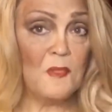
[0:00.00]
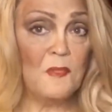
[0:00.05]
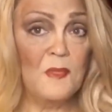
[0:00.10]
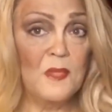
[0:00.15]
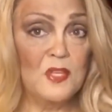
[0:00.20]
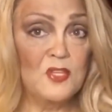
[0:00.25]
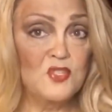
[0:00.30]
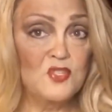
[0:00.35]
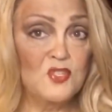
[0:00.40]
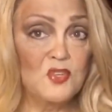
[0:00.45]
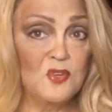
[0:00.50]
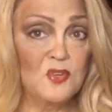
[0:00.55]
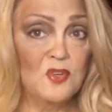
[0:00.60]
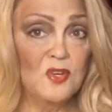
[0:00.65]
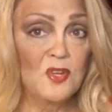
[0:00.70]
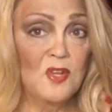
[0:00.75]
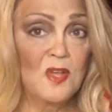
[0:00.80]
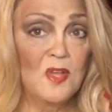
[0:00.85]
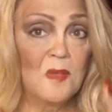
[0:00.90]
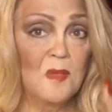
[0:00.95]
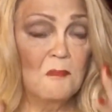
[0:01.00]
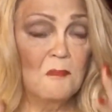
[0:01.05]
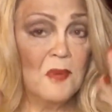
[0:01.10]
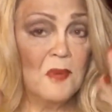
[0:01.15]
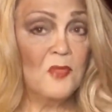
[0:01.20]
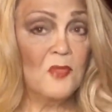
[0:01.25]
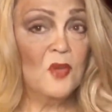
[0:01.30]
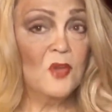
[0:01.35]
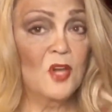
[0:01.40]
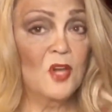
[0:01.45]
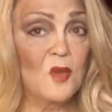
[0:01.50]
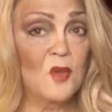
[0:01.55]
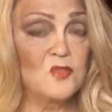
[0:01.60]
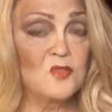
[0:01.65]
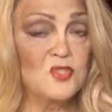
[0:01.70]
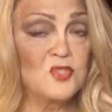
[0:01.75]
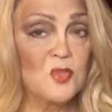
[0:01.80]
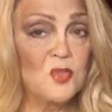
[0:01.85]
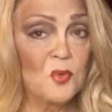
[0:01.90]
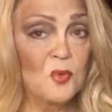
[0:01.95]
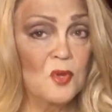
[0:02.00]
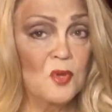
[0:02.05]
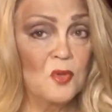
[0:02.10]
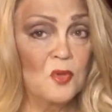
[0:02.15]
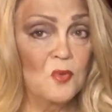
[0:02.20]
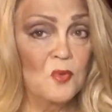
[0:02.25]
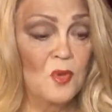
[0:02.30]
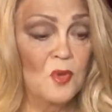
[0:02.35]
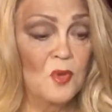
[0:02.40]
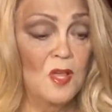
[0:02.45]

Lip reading: that your mother goes through